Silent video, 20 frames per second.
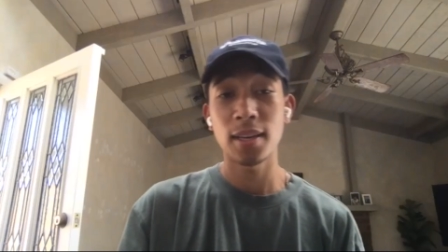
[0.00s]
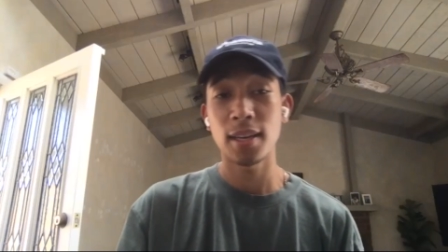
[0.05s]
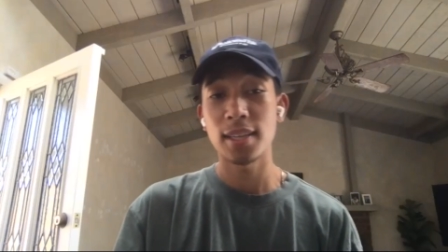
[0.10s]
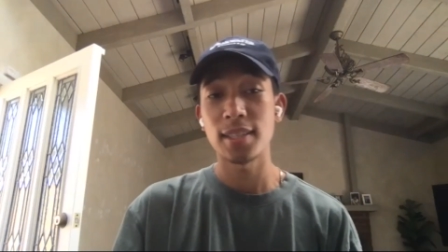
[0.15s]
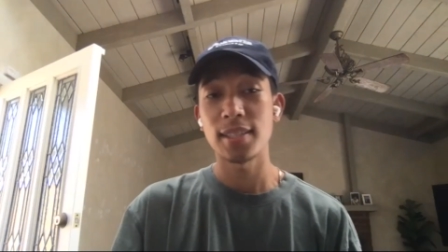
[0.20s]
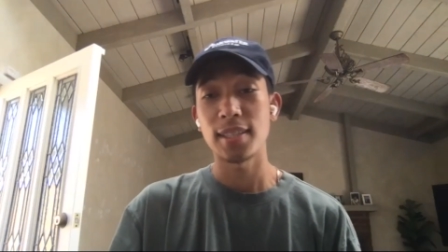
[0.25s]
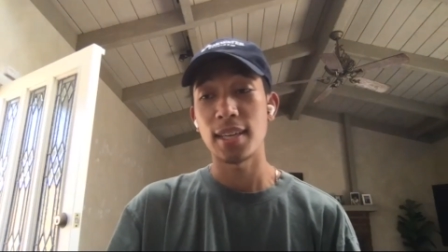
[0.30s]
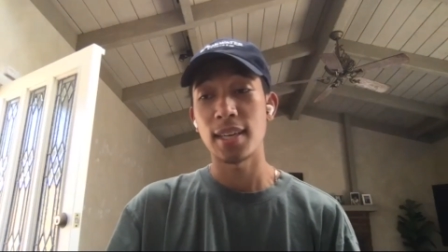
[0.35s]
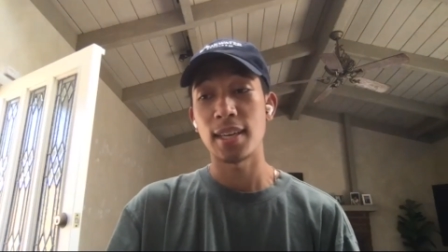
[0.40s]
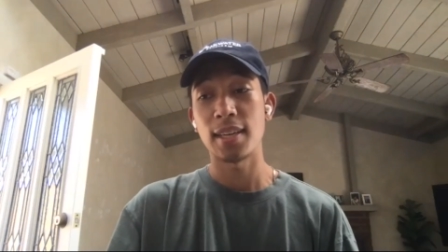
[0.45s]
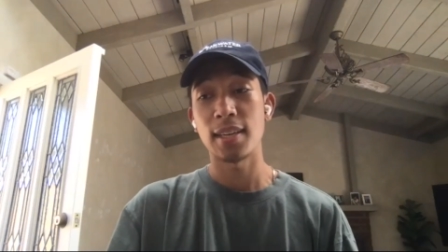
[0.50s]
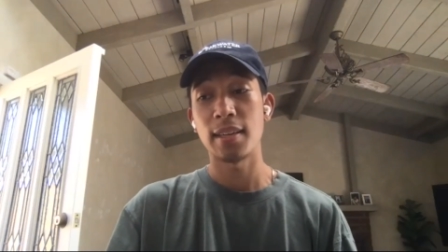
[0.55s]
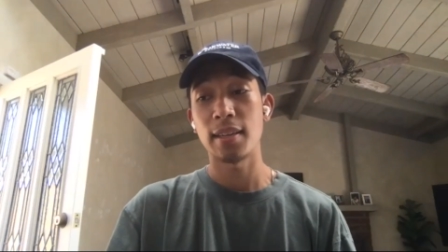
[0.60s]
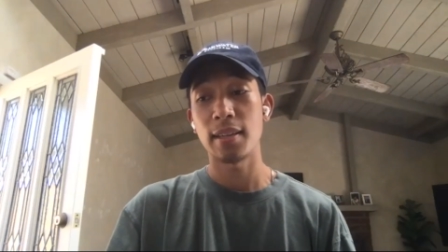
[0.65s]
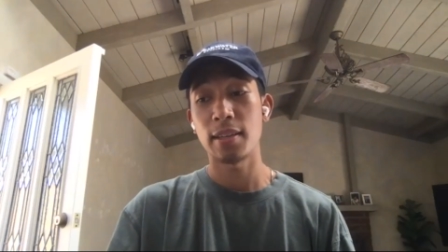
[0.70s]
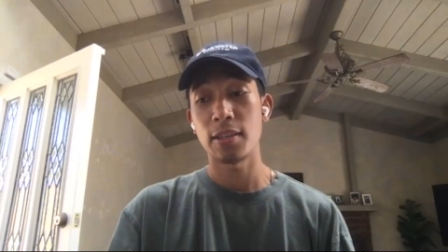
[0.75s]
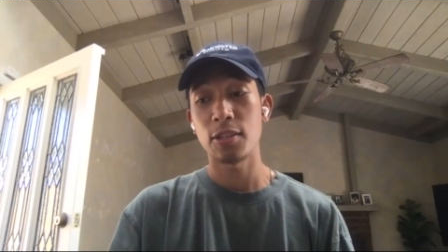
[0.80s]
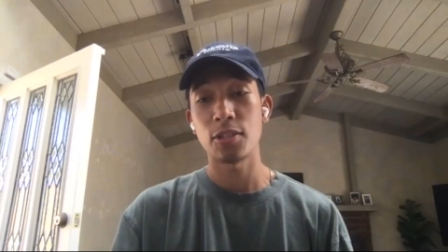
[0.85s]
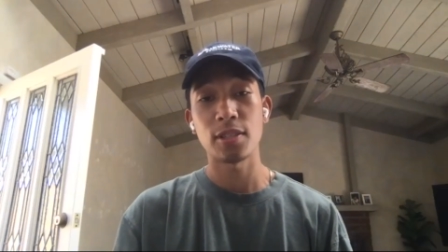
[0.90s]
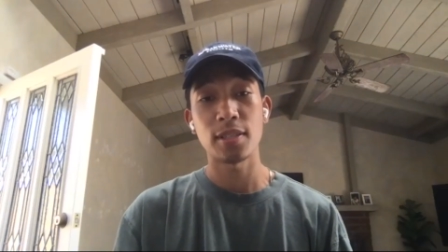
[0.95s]
And I said,
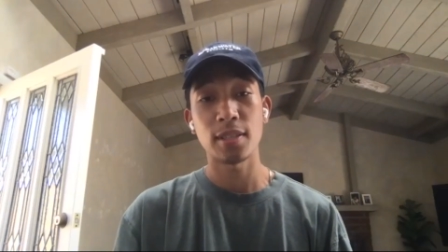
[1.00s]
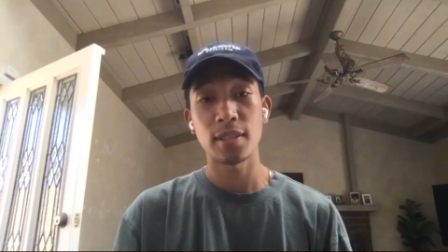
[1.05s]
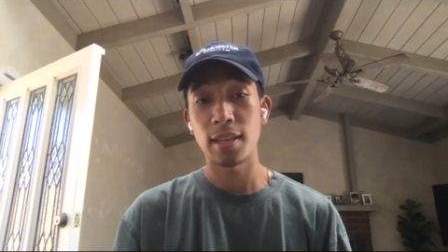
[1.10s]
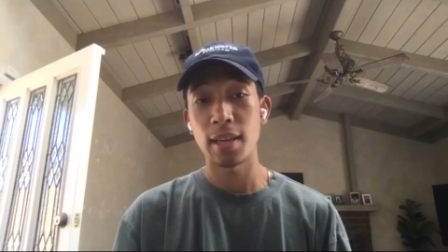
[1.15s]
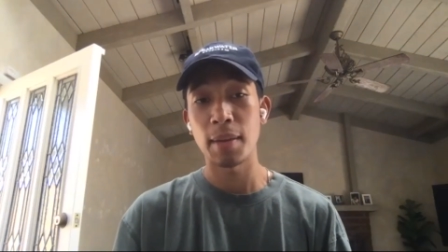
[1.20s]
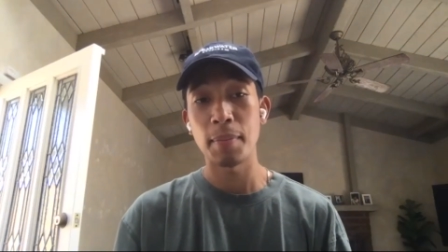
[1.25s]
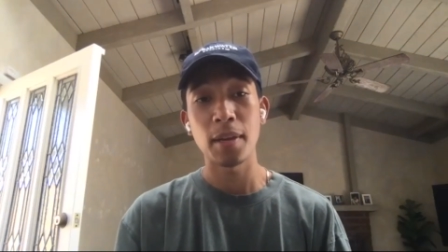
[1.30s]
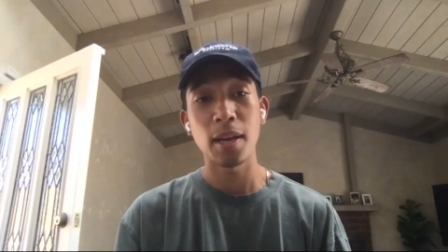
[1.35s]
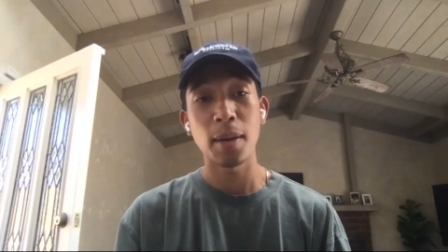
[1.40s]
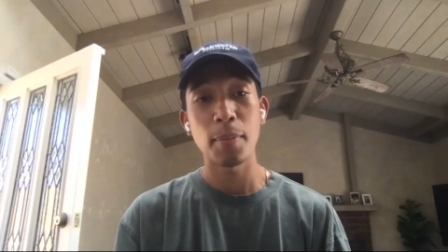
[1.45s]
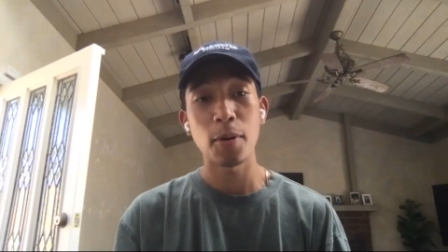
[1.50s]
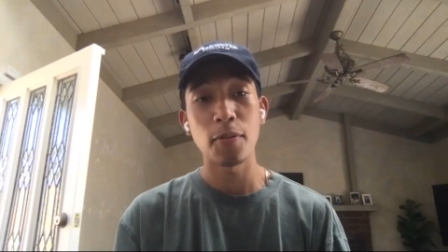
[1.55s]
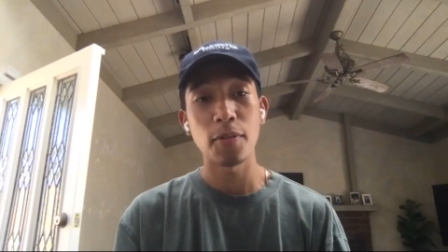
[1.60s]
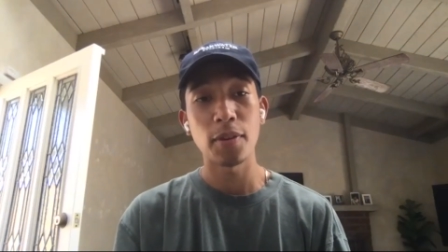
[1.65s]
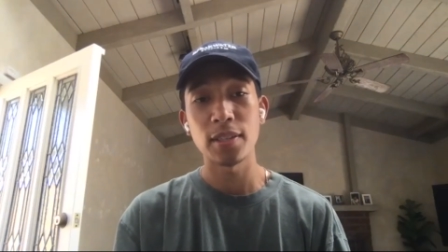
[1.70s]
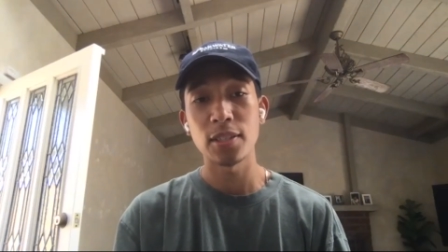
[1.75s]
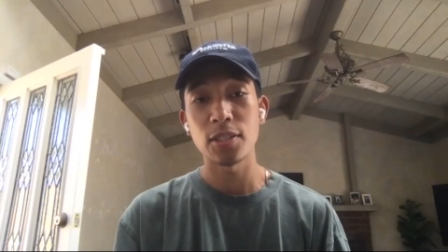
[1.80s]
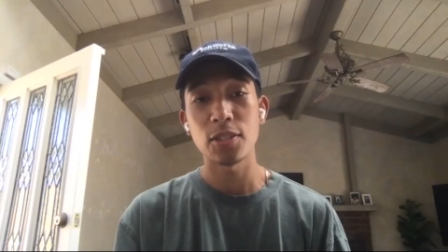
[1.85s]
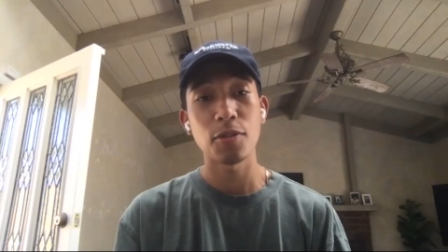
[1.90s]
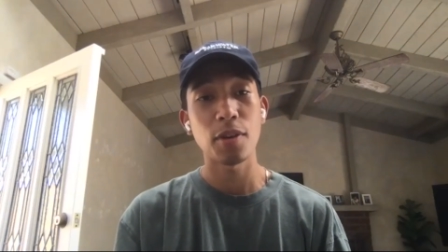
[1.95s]
just hit me up over
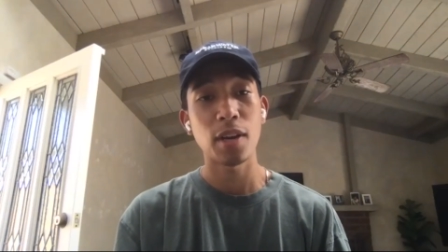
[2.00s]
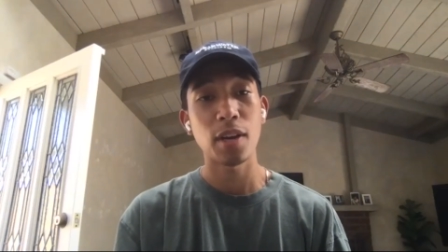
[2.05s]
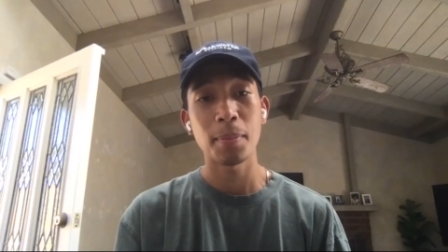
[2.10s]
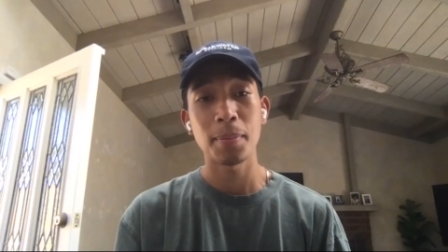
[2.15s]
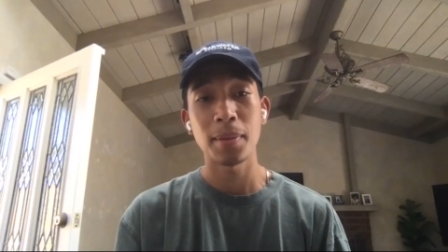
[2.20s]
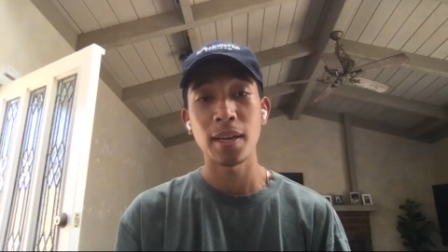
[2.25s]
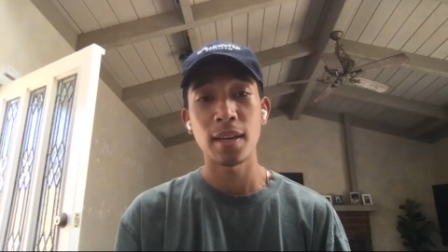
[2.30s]
Instagram,